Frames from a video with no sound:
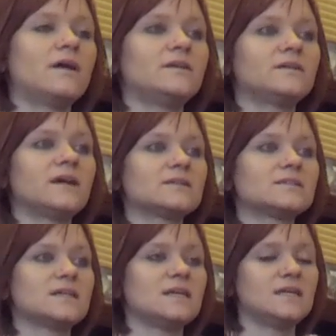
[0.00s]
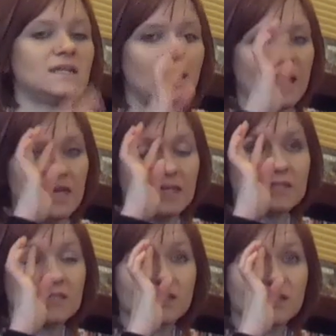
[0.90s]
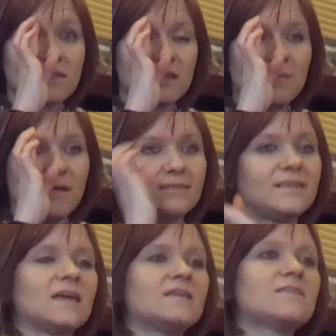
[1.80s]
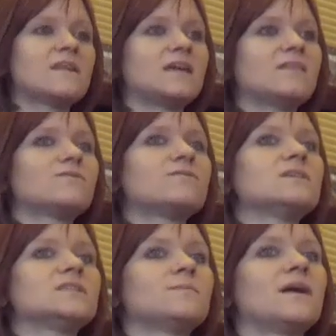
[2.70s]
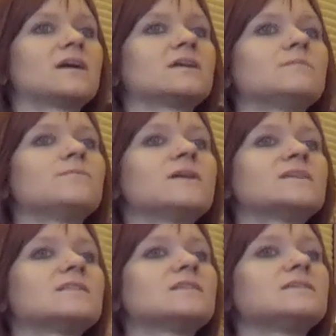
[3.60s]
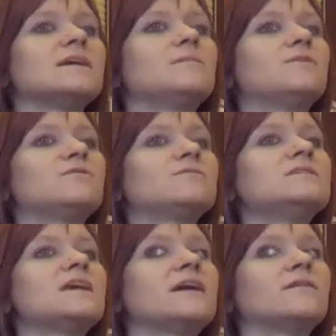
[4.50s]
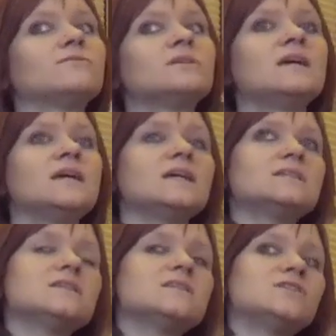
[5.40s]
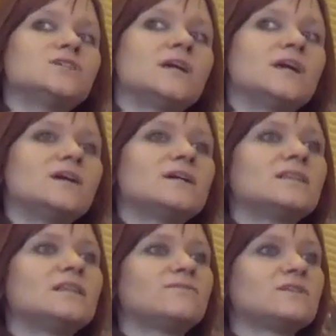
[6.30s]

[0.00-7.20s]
On your next inhale, start to think about lengthening through the spine, pressing the tailbone down into the chair,